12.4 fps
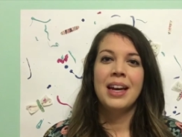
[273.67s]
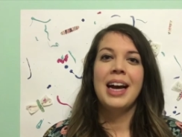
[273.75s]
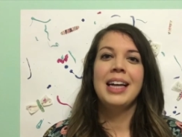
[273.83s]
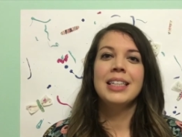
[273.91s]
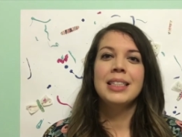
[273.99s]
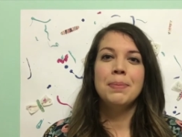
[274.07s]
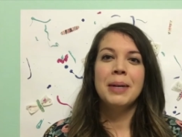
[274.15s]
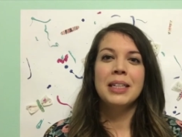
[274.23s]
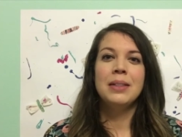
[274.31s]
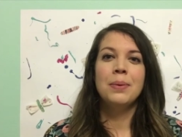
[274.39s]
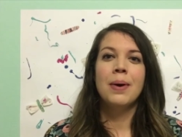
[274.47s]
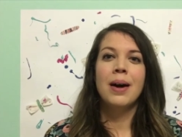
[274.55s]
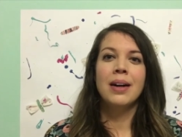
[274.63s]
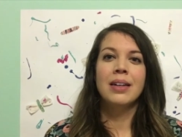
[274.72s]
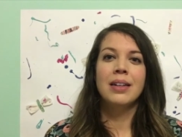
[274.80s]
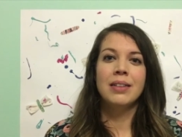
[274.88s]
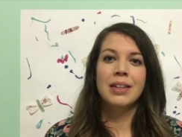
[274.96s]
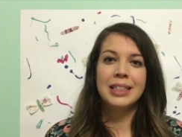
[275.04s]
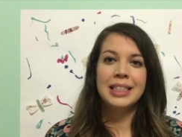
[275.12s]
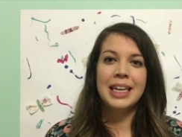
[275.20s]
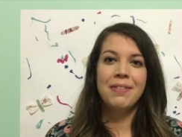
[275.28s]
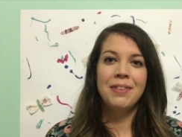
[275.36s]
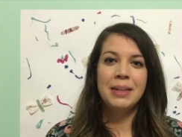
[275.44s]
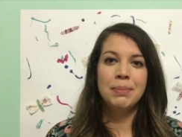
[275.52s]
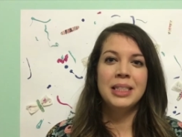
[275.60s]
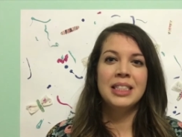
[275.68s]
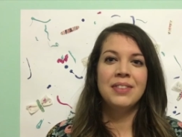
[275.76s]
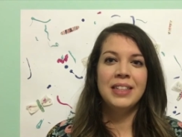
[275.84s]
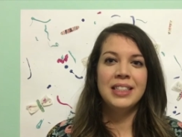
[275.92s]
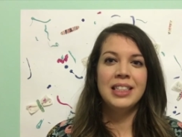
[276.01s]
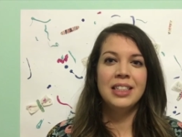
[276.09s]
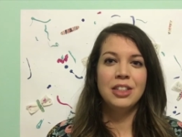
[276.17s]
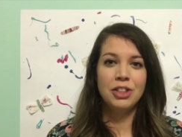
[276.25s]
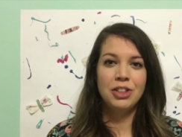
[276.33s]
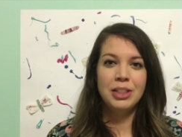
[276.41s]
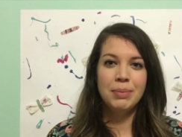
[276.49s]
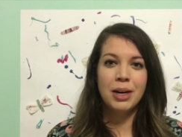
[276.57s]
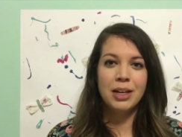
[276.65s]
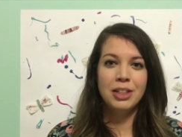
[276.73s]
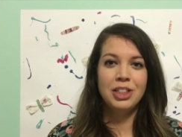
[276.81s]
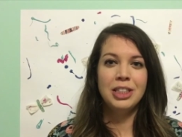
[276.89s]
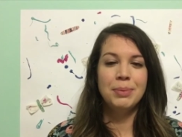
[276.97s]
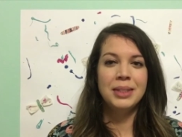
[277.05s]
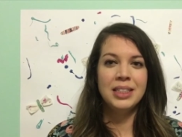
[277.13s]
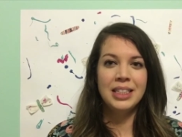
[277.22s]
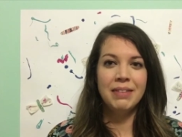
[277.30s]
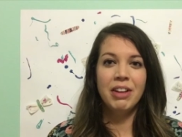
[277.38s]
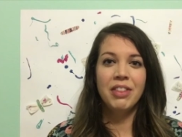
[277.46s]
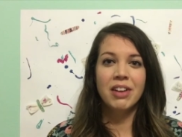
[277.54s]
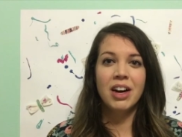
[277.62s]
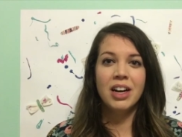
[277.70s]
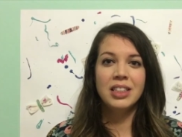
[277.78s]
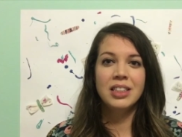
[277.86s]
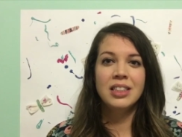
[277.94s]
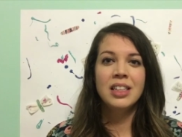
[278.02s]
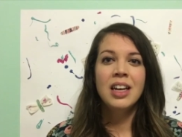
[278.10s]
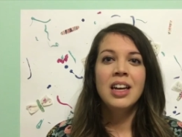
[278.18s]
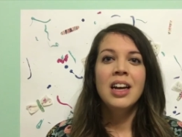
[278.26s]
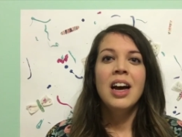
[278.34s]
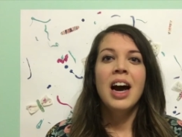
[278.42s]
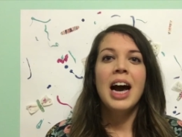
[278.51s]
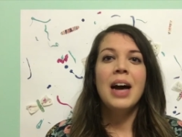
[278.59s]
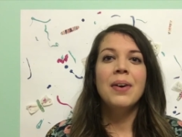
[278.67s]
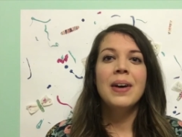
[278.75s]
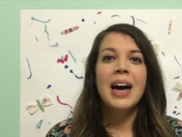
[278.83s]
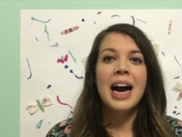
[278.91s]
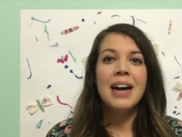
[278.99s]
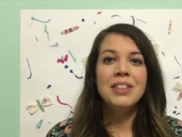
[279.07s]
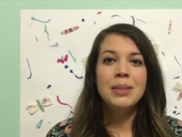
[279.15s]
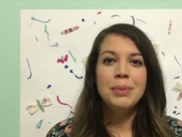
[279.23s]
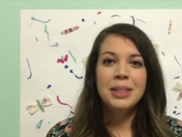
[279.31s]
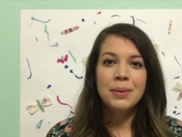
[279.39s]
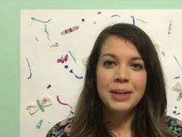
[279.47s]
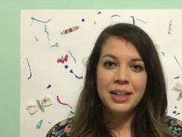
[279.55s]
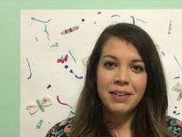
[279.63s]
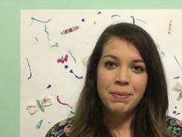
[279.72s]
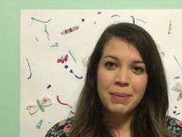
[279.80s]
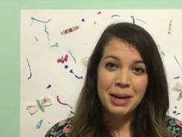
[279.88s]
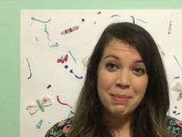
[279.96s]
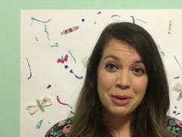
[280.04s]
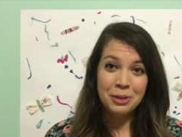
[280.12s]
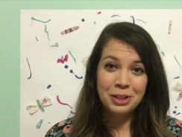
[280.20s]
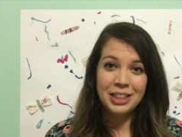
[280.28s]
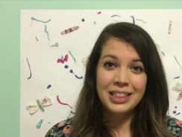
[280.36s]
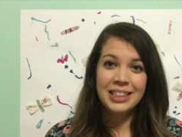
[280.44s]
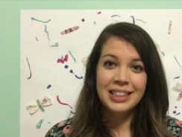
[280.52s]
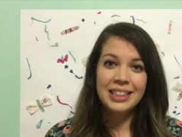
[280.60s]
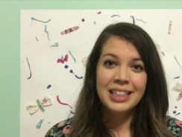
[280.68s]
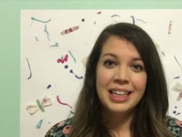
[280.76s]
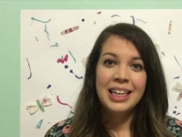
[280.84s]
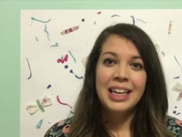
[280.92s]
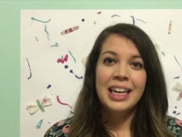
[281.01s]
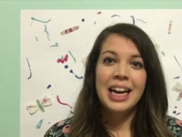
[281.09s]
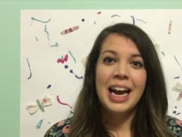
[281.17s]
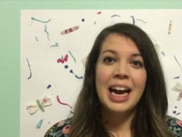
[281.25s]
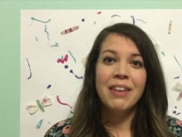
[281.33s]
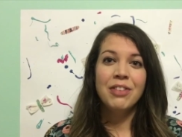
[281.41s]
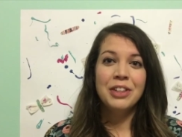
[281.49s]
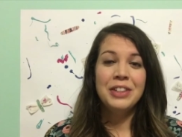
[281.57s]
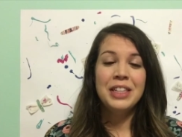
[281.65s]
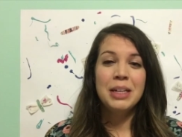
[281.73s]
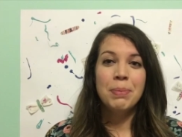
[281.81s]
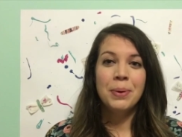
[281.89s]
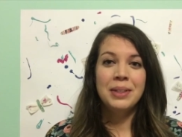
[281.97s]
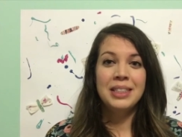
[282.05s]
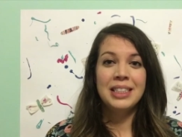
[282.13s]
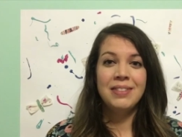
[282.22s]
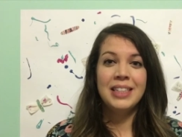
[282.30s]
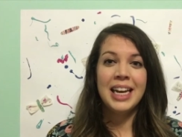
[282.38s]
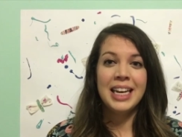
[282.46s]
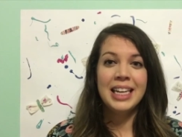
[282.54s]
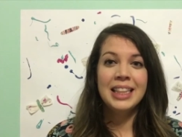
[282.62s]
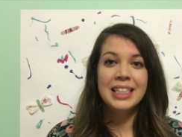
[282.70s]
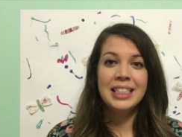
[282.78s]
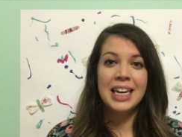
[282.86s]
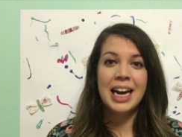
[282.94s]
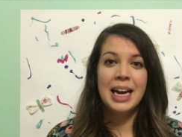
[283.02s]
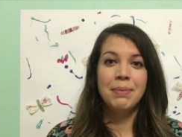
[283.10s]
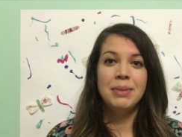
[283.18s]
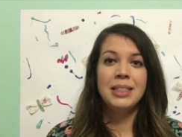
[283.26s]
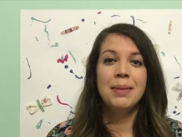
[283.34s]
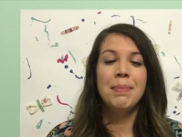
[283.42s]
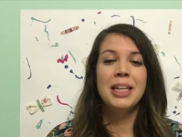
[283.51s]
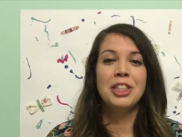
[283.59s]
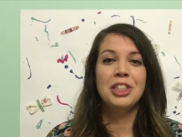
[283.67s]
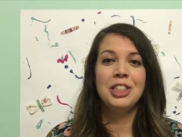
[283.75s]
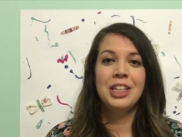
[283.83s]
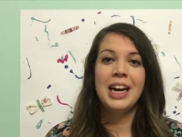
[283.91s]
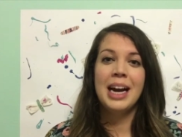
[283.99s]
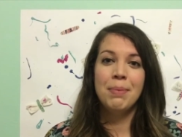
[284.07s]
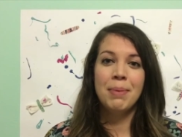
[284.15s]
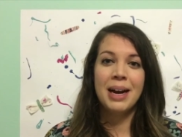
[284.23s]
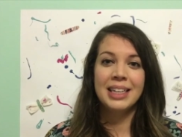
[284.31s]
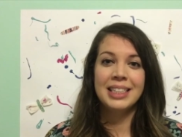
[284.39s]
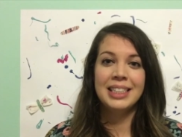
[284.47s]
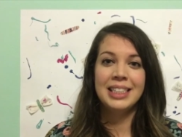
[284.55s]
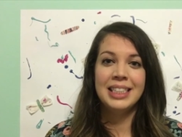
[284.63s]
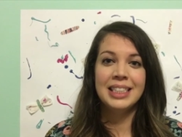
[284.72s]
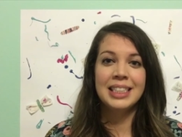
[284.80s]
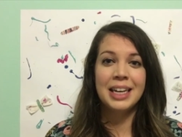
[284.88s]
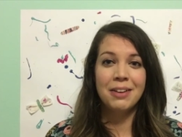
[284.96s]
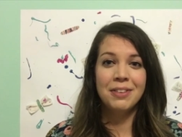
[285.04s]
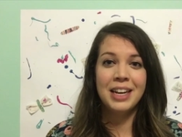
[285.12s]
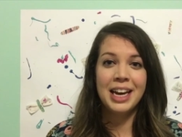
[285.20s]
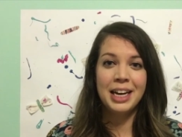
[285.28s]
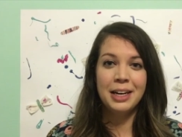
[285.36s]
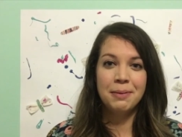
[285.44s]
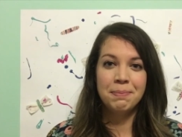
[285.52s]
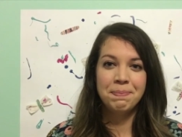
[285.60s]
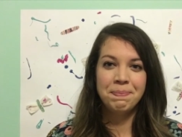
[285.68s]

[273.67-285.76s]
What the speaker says: I expect to walk alongside families facing extreme hardships and even loss. I will have to be aware of my emotions, and I have learned the importance of taking the time to make sure I am practicing self-care.